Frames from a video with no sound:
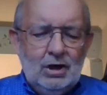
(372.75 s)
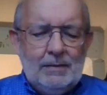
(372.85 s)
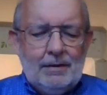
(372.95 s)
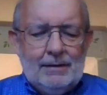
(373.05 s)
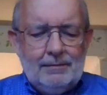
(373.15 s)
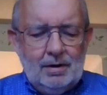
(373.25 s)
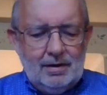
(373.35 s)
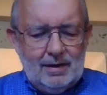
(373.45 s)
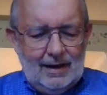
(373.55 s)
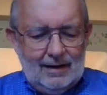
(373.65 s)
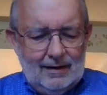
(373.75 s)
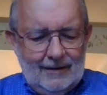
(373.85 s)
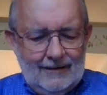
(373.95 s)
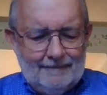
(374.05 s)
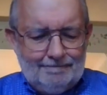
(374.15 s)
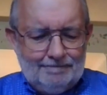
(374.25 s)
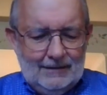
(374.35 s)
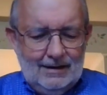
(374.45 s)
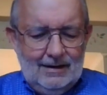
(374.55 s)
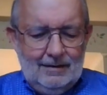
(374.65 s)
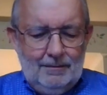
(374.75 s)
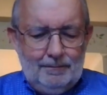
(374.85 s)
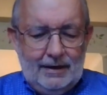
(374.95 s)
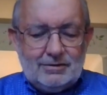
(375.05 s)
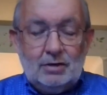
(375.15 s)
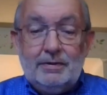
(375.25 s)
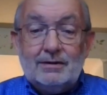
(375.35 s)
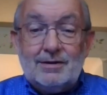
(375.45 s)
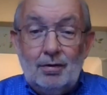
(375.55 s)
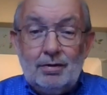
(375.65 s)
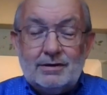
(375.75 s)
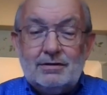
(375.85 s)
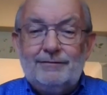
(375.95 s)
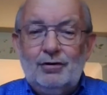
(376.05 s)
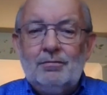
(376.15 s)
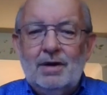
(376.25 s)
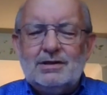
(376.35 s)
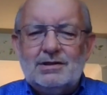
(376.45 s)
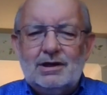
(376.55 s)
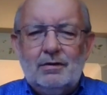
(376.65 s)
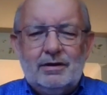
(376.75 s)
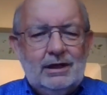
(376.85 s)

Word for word: You may remember that um, Pastor Bill told us a few months ago,